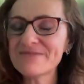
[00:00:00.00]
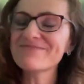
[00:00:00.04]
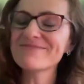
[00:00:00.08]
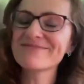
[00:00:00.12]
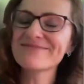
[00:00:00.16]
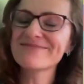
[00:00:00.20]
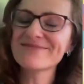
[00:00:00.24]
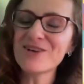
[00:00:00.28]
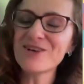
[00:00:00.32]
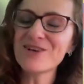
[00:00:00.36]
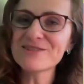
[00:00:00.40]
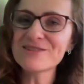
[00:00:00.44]

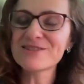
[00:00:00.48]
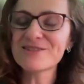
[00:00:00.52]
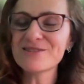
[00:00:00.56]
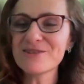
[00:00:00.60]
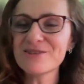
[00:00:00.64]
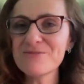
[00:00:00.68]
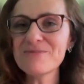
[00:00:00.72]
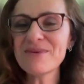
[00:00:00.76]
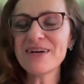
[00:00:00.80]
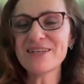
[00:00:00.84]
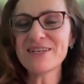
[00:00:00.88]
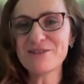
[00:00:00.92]
not
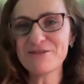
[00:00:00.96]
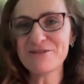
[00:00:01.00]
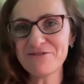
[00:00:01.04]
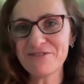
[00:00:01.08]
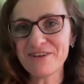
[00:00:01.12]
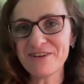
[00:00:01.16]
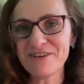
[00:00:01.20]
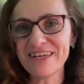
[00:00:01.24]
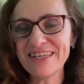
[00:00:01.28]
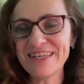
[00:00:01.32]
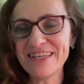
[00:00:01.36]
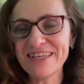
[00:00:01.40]
so much
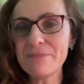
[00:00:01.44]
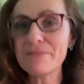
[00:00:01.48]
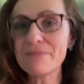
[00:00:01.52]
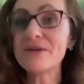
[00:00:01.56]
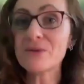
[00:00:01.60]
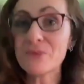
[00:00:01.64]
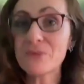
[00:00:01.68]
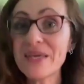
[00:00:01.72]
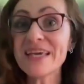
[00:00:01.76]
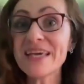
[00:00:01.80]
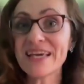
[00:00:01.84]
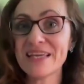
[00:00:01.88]
fun,
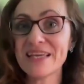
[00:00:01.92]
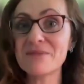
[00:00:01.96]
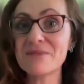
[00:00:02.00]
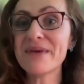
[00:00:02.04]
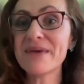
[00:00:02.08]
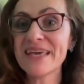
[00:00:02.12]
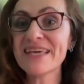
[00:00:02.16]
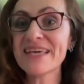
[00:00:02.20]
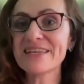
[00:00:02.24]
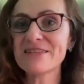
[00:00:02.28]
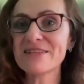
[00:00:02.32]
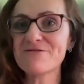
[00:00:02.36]
but we can
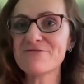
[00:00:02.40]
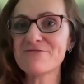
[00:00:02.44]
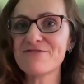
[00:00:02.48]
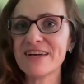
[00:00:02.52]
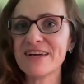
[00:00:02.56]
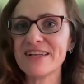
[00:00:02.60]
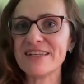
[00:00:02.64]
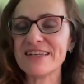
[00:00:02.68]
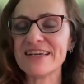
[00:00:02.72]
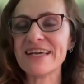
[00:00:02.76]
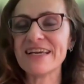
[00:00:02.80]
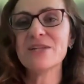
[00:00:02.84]
make it
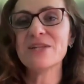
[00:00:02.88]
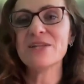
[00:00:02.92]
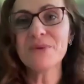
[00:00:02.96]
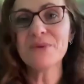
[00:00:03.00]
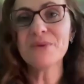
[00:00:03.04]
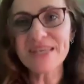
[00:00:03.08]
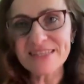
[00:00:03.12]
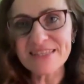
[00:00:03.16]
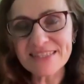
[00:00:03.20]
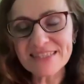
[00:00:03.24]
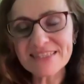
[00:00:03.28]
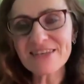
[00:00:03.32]
fun, and we
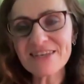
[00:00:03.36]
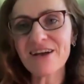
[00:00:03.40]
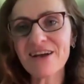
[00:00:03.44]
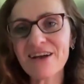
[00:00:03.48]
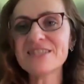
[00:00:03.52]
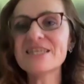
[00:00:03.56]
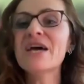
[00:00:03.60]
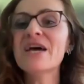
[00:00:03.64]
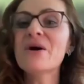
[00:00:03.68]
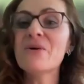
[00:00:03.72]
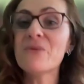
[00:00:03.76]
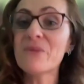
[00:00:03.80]
can
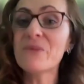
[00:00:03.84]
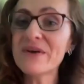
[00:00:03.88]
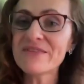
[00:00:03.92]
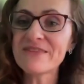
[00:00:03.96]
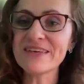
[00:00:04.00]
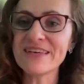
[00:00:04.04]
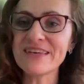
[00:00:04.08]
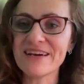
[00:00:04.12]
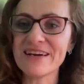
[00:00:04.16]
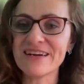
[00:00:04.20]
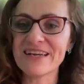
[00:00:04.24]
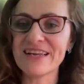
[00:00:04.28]
start with
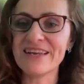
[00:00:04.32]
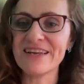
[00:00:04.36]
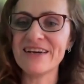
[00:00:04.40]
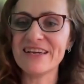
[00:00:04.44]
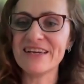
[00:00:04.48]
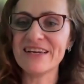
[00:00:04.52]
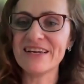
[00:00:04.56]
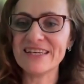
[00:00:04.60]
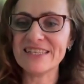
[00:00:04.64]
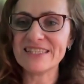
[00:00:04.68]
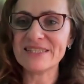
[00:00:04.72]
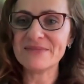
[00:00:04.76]
the young
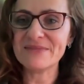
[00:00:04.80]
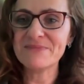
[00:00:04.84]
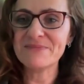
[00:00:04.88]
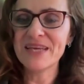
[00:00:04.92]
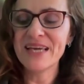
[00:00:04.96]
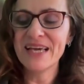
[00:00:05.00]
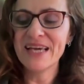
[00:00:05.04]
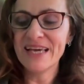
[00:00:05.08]
learners.